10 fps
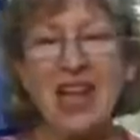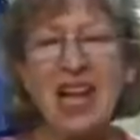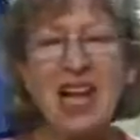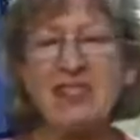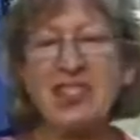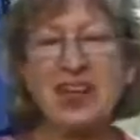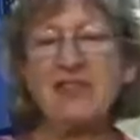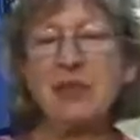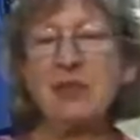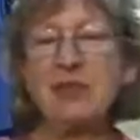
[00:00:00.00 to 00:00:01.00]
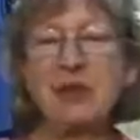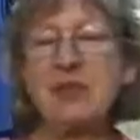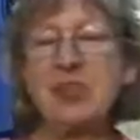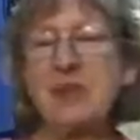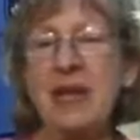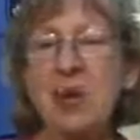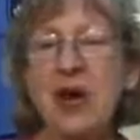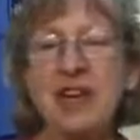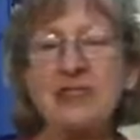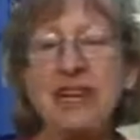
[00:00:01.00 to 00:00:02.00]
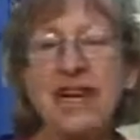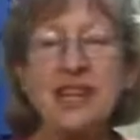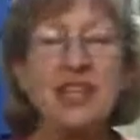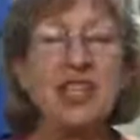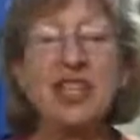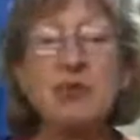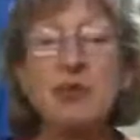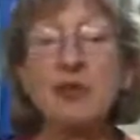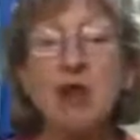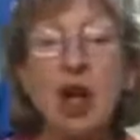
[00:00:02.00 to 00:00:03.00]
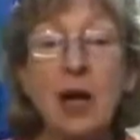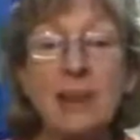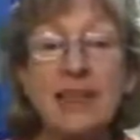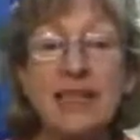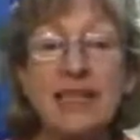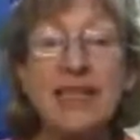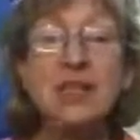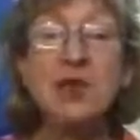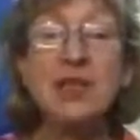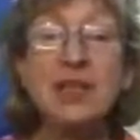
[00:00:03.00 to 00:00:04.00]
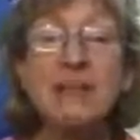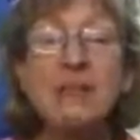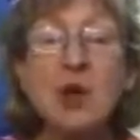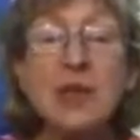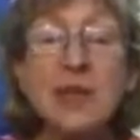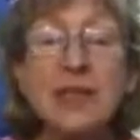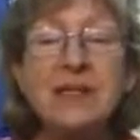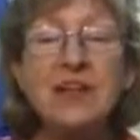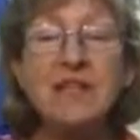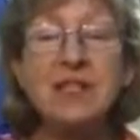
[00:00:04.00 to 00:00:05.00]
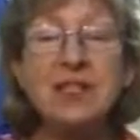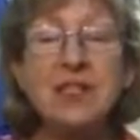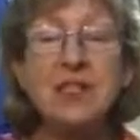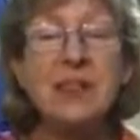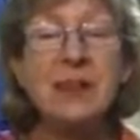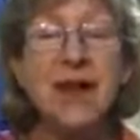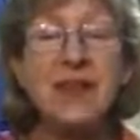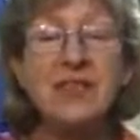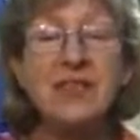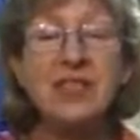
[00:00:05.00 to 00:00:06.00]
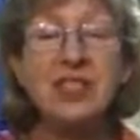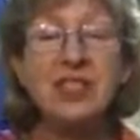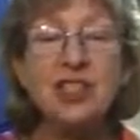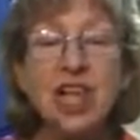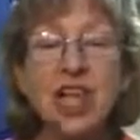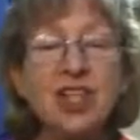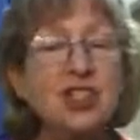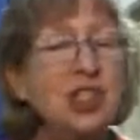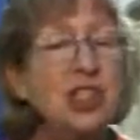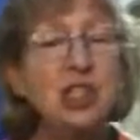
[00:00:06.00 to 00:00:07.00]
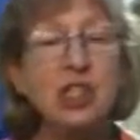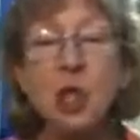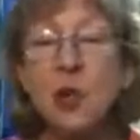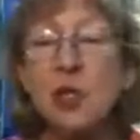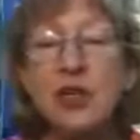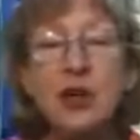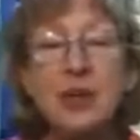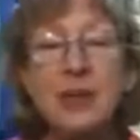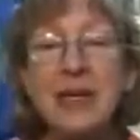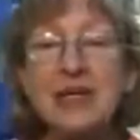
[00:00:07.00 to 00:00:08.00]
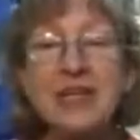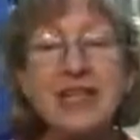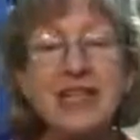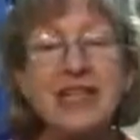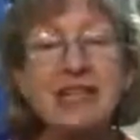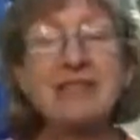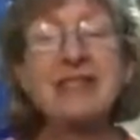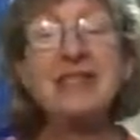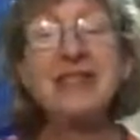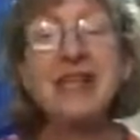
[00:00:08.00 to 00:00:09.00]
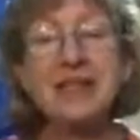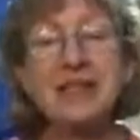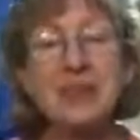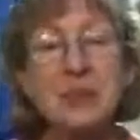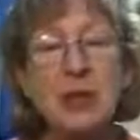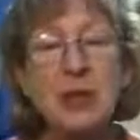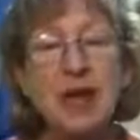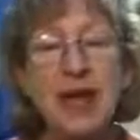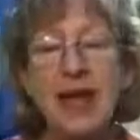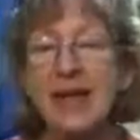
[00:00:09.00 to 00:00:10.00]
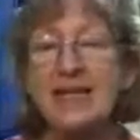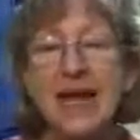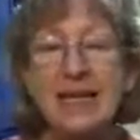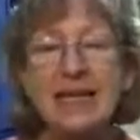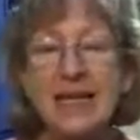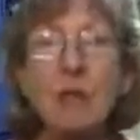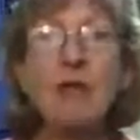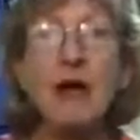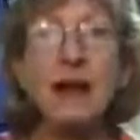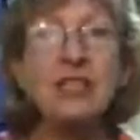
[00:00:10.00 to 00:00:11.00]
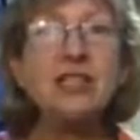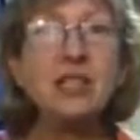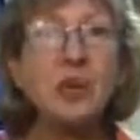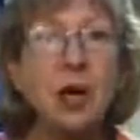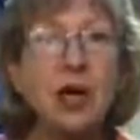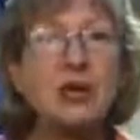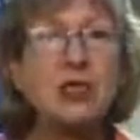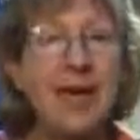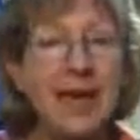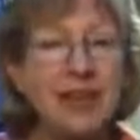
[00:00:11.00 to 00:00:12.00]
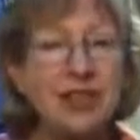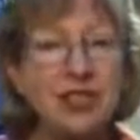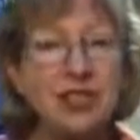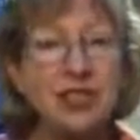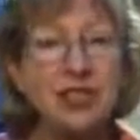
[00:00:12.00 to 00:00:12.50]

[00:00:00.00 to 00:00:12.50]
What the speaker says: "I'll never approach the big water again," she'd promised, and within moments of returning back to the village, she'd loaded her beast into the ridiculous boat and taken him right to the water's edge.